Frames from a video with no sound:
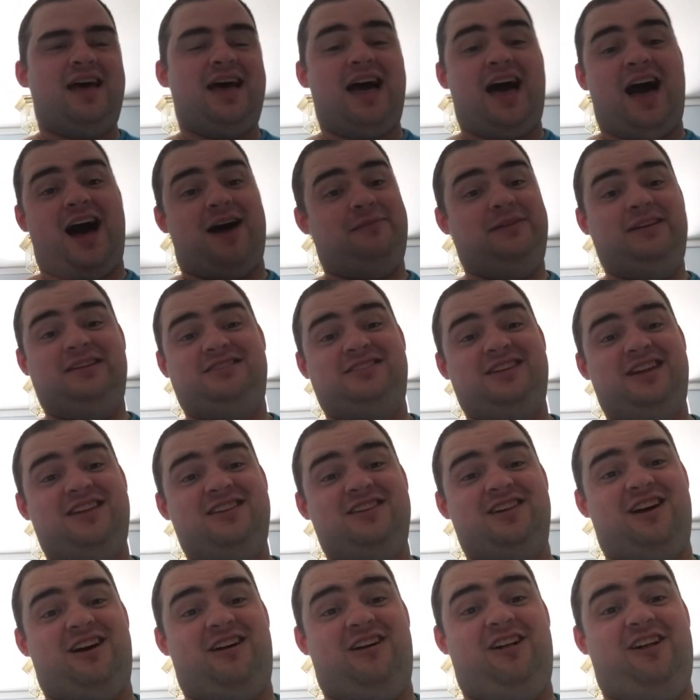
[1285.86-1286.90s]
I'll be seeing
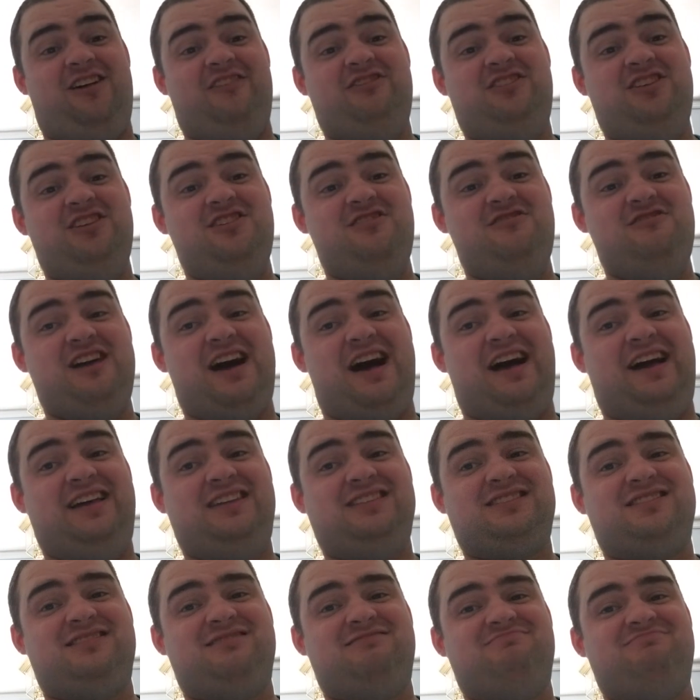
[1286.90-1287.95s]
all of you
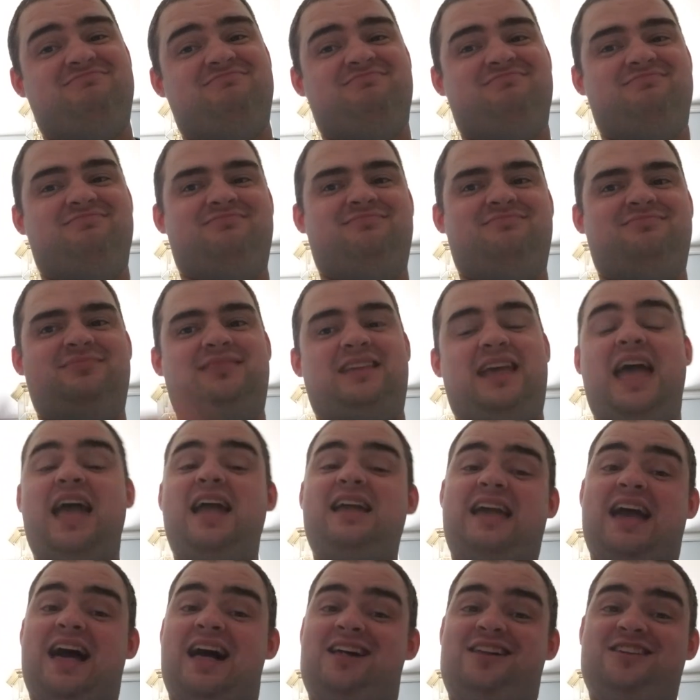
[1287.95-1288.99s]
guys
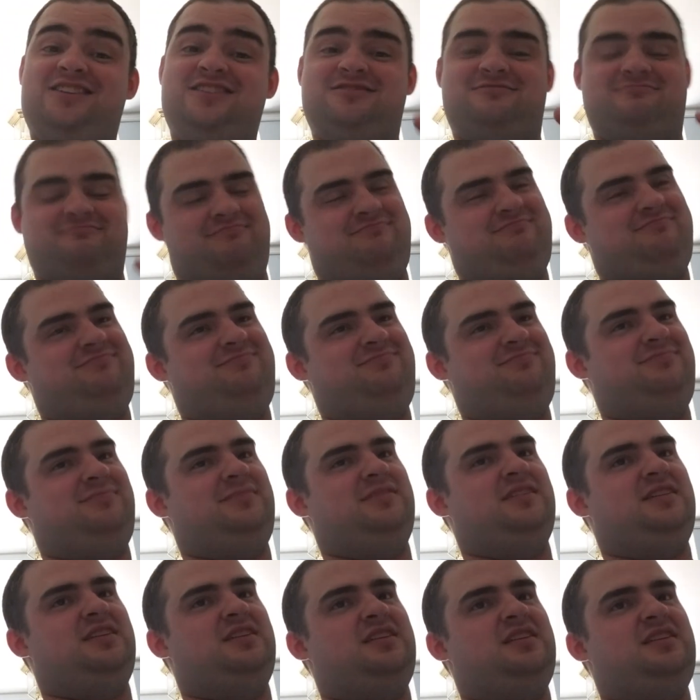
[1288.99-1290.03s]
and gals
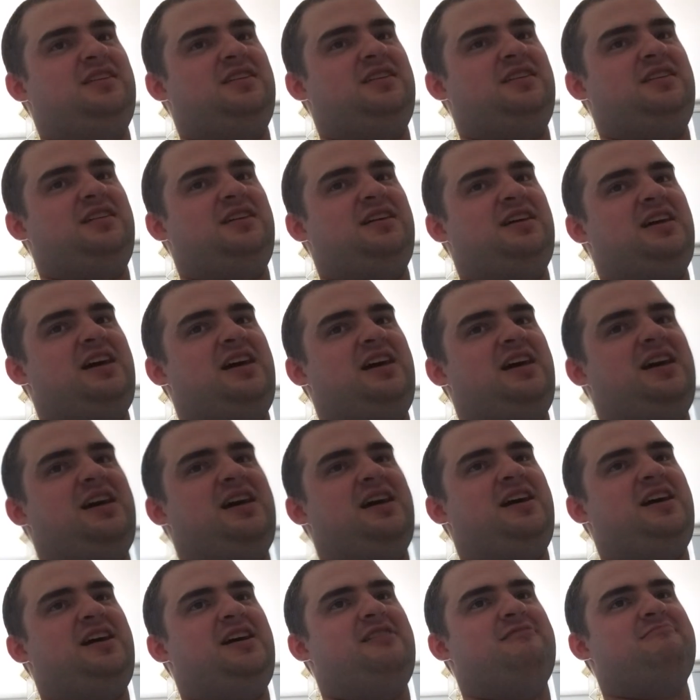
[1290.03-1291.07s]

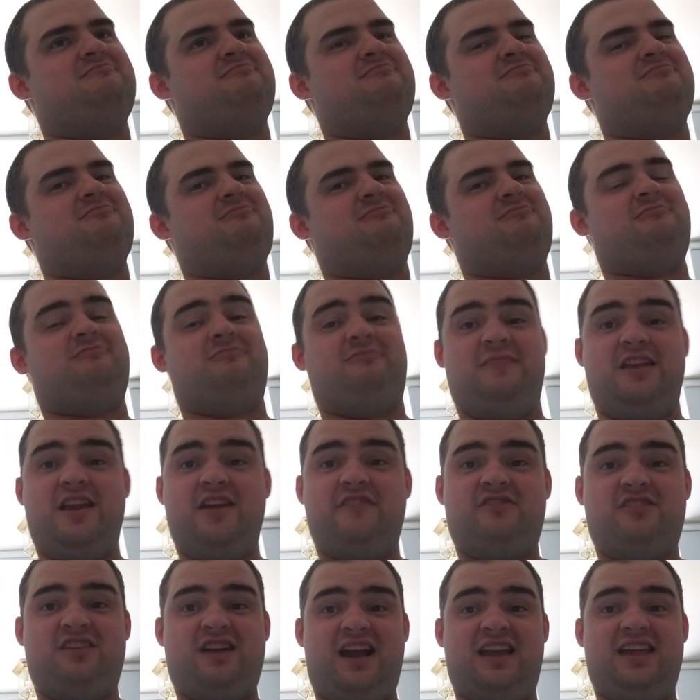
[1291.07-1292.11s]
um,
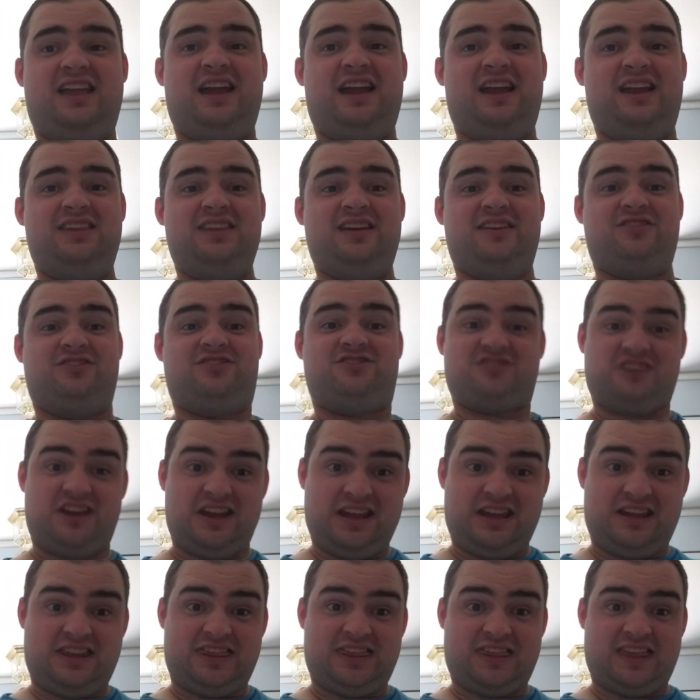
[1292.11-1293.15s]
whenever I get enough
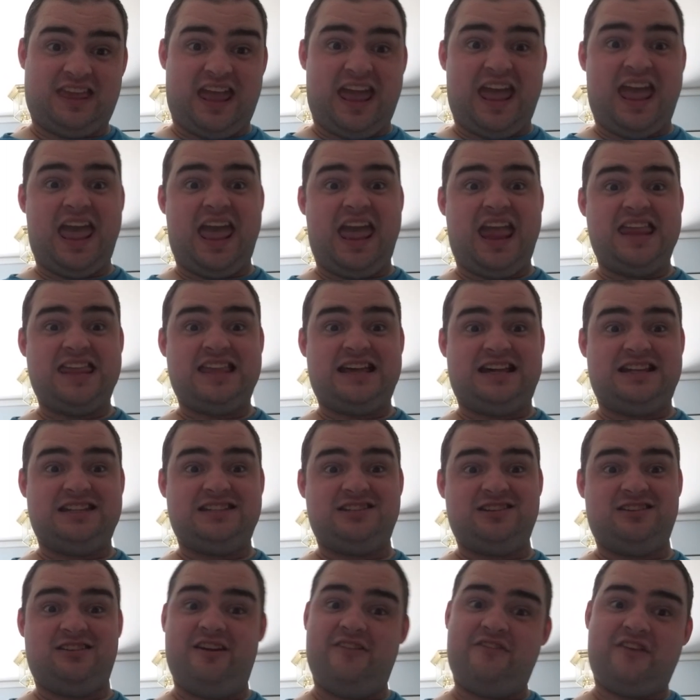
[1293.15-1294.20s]
strength, and
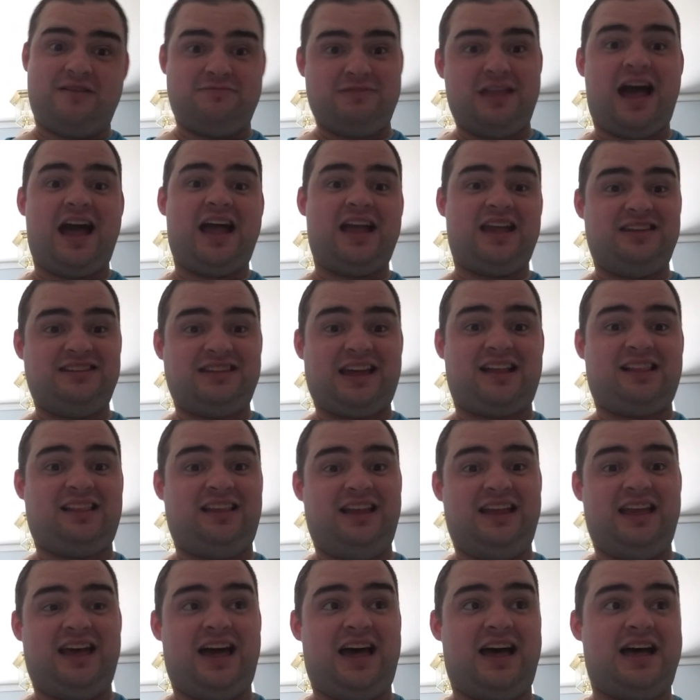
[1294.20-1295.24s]
also if I'm not
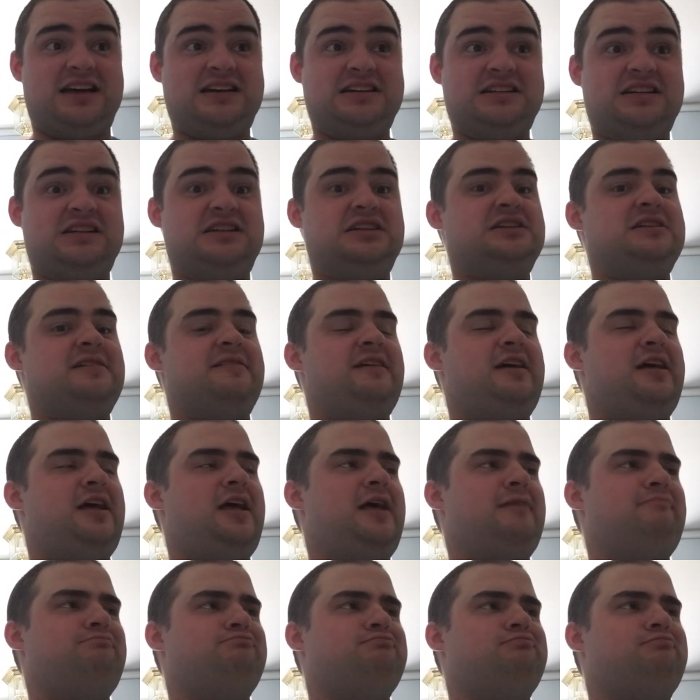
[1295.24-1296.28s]
exactly uh,
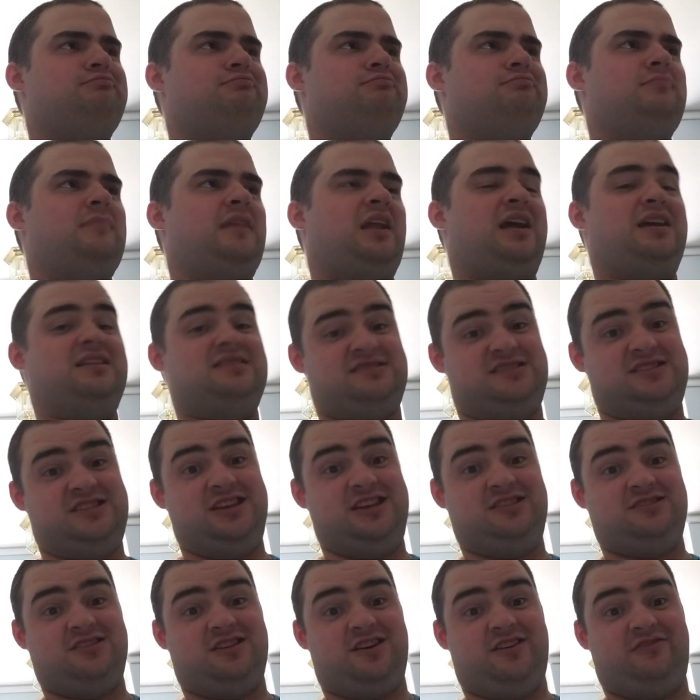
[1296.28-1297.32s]
uh,
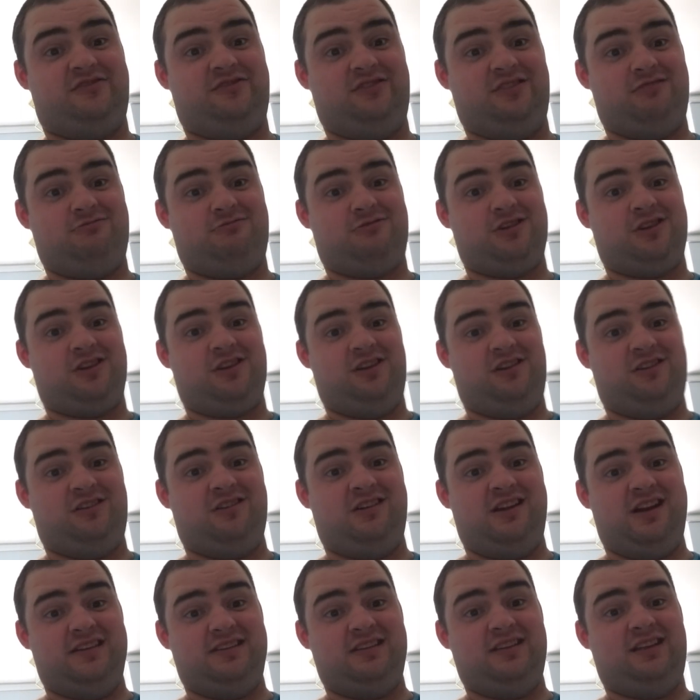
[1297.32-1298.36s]
ticked off with work or, or
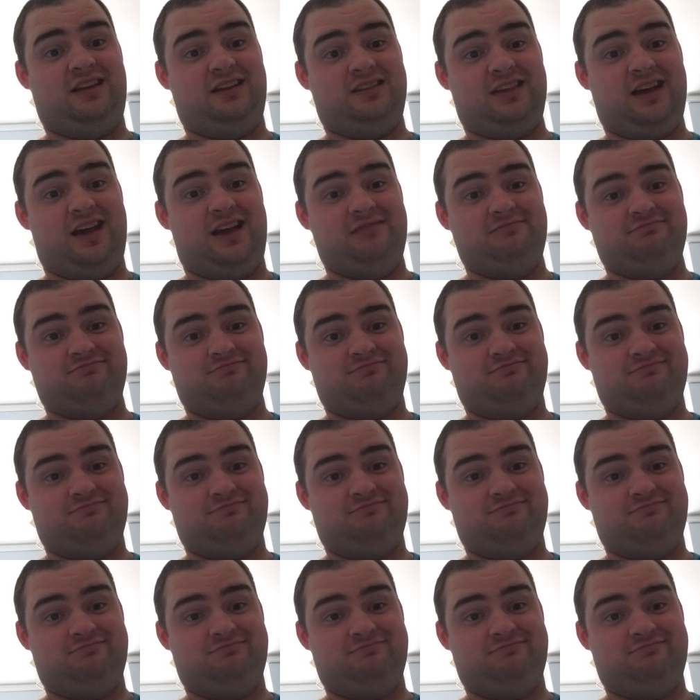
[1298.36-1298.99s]
anything like that.